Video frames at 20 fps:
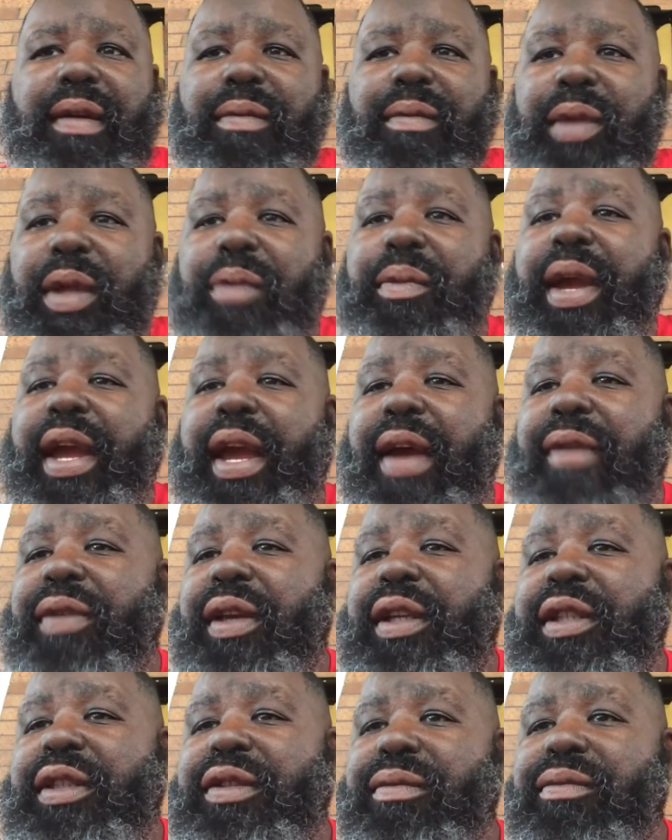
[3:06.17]
Then we have
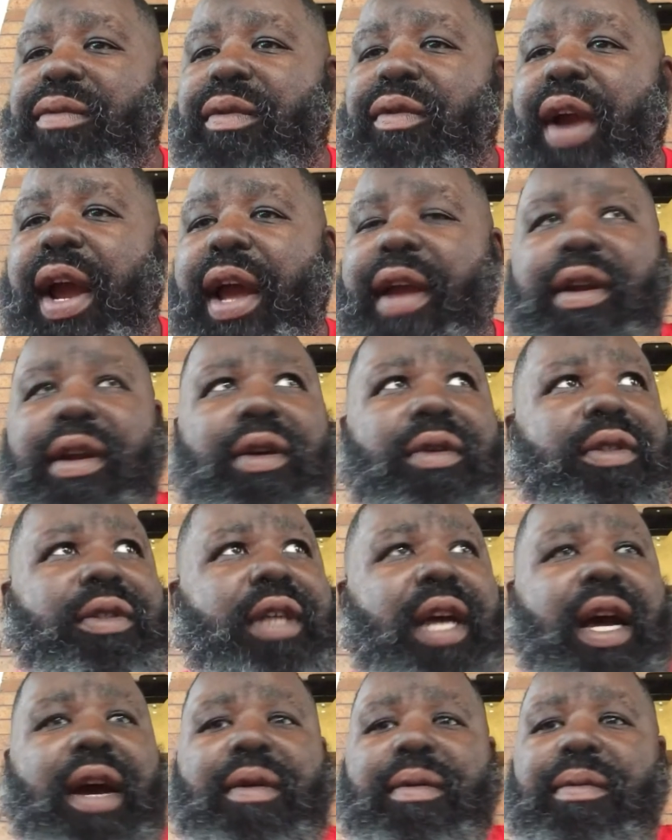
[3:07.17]
these
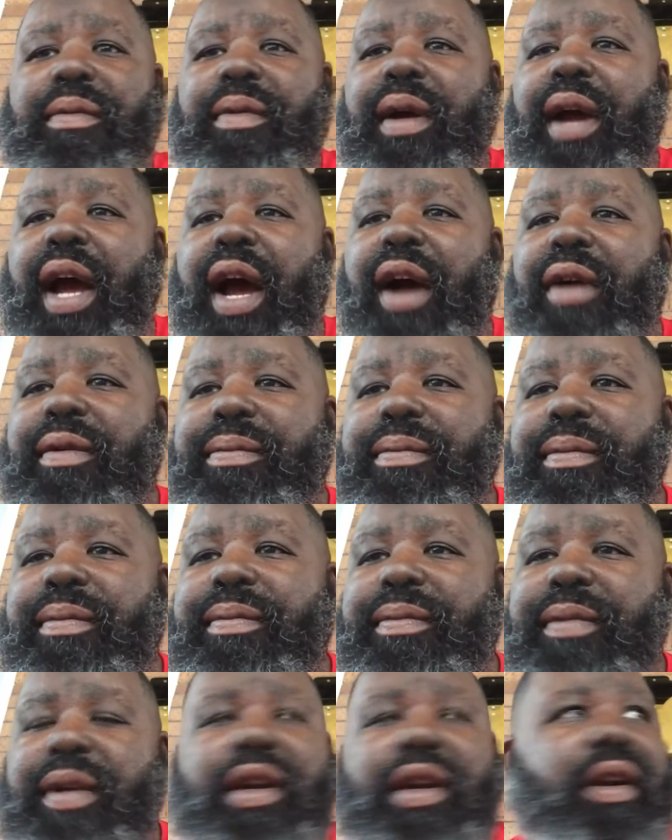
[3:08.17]
rhinos. Our
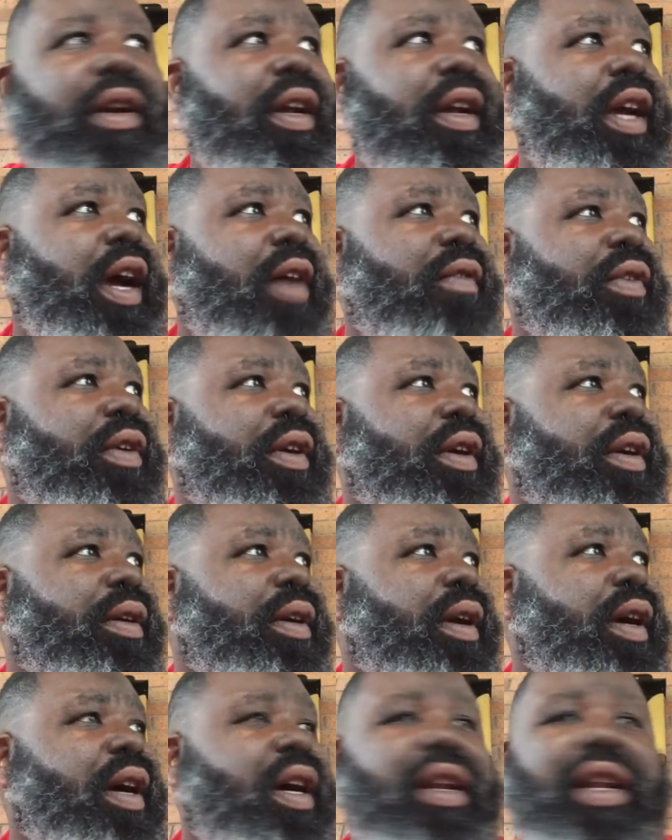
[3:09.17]
current governor,
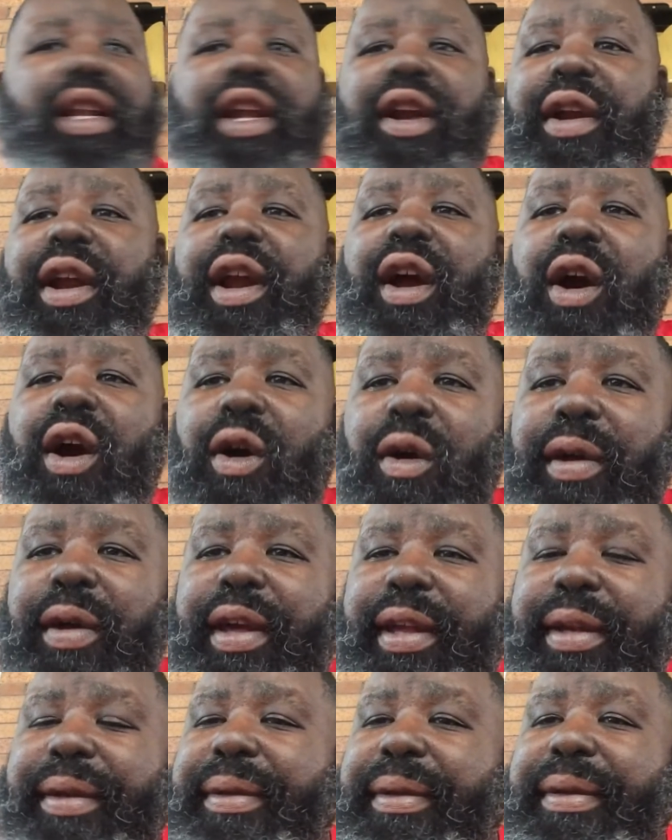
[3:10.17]
Larry
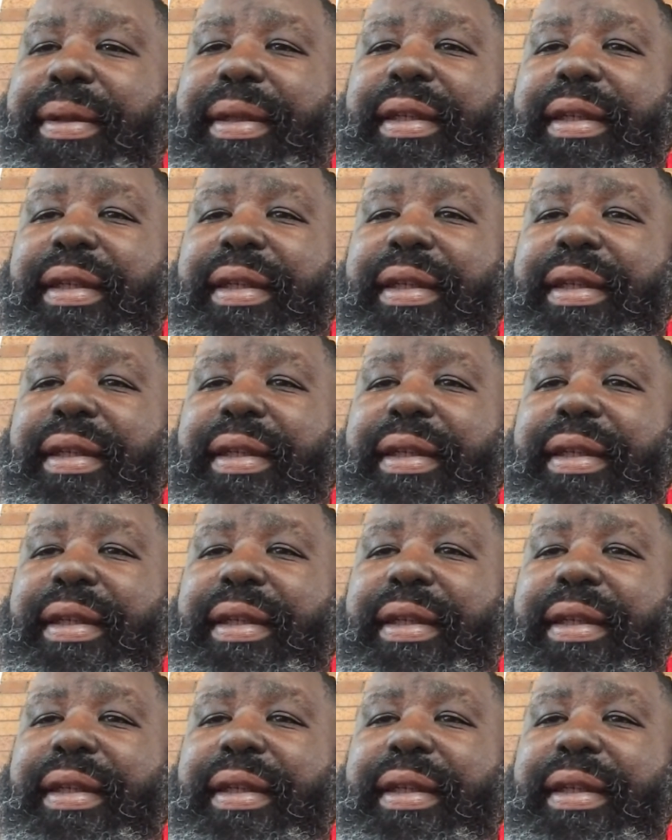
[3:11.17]
Hogan,